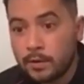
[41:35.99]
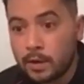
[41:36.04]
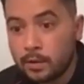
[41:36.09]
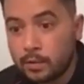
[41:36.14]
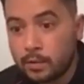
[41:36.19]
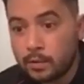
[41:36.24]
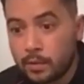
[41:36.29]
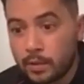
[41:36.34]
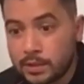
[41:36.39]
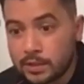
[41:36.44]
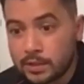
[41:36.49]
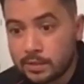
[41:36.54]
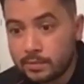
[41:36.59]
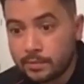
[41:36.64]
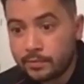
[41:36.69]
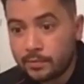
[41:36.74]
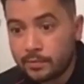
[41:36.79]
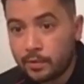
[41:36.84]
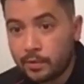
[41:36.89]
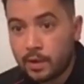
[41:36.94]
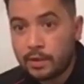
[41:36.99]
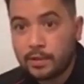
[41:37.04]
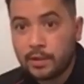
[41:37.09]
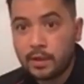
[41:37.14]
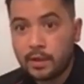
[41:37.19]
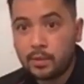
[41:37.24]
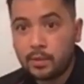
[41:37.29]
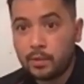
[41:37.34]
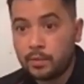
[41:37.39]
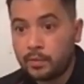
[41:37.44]
question before I
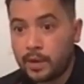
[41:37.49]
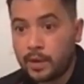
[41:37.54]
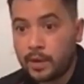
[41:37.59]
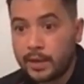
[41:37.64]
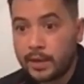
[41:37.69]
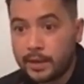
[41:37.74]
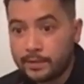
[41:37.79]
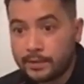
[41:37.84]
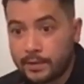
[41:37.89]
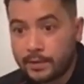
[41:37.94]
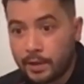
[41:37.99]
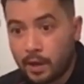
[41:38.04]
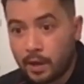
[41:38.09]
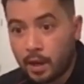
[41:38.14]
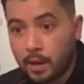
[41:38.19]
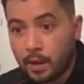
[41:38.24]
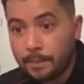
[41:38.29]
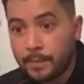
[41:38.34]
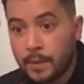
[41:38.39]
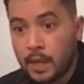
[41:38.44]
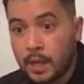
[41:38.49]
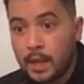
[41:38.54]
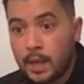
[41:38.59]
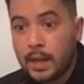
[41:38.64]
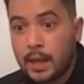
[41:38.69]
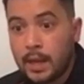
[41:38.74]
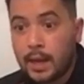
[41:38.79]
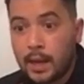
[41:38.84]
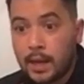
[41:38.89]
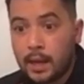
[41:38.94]
think we'll run out of time.
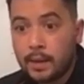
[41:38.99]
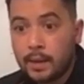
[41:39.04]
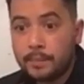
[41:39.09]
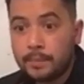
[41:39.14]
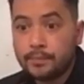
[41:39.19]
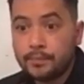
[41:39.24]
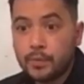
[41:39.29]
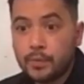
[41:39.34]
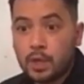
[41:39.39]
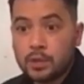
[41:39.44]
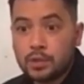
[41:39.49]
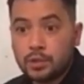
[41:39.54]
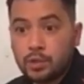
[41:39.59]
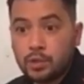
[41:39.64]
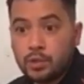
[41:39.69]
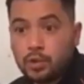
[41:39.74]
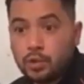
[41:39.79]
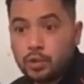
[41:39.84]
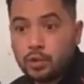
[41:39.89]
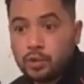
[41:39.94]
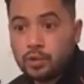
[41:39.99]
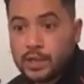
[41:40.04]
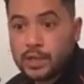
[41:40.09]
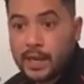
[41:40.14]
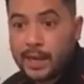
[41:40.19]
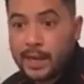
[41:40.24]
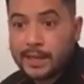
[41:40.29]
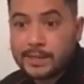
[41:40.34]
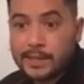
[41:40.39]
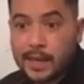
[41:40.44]
Do you use
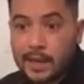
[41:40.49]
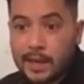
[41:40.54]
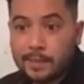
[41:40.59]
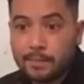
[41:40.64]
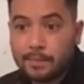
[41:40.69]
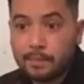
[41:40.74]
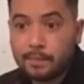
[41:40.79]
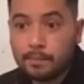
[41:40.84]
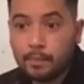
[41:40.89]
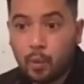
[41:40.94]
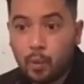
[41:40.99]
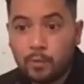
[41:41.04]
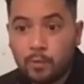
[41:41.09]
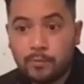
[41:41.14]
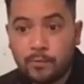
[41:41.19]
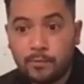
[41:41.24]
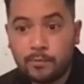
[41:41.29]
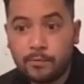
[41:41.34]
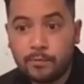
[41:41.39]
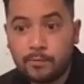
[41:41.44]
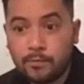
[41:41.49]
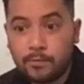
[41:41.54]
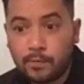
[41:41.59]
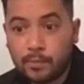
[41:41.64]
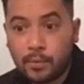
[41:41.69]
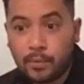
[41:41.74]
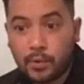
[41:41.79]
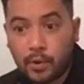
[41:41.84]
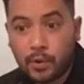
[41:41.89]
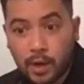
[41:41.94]
K-tape more
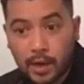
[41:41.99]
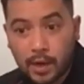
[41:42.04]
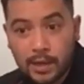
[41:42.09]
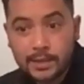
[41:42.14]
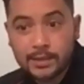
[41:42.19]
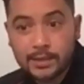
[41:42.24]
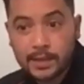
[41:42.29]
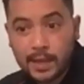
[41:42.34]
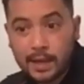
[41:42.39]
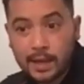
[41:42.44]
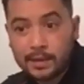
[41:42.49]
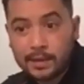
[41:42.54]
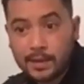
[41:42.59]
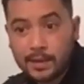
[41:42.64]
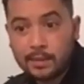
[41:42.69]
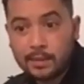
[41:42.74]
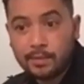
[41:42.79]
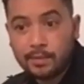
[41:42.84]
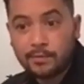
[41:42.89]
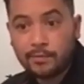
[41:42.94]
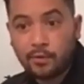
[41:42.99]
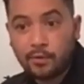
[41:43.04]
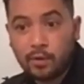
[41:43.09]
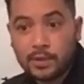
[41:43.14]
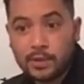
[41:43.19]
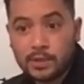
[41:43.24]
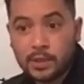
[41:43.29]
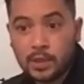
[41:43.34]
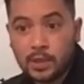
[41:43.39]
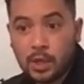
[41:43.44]
prior to athletic
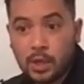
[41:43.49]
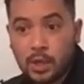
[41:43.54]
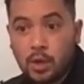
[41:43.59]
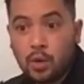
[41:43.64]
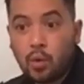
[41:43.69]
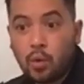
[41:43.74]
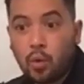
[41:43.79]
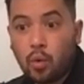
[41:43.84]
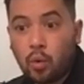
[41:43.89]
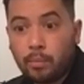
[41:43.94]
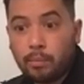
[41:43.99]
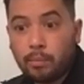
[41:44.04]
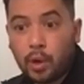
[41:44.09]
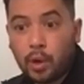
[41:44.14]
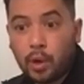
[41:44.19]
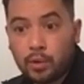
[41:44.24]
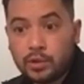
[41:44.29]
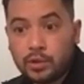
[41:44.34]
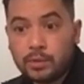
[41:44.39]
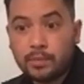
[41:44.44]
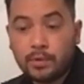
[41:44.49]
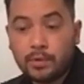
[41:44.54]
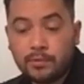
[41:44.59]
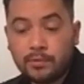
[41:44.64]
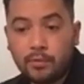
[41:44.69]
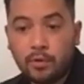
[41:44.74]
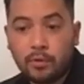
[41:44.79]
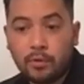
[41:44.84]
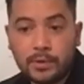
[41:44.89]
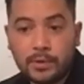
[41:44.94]
performance or
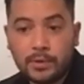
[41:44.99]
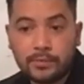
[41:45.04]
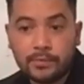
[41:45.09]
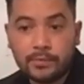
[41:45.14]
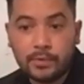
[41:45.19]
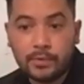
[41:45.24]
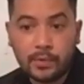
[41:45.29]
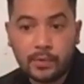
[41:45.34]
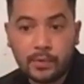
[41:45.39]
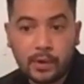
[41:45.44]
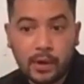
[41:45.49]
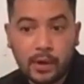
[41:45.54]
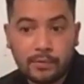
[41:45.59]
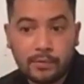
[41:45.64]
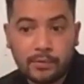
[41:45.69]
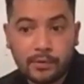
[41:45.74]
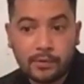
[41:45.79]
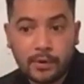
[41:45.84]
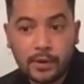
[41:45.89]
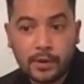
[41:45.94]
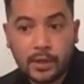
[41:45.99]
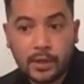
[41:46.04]
post-performance for recovery?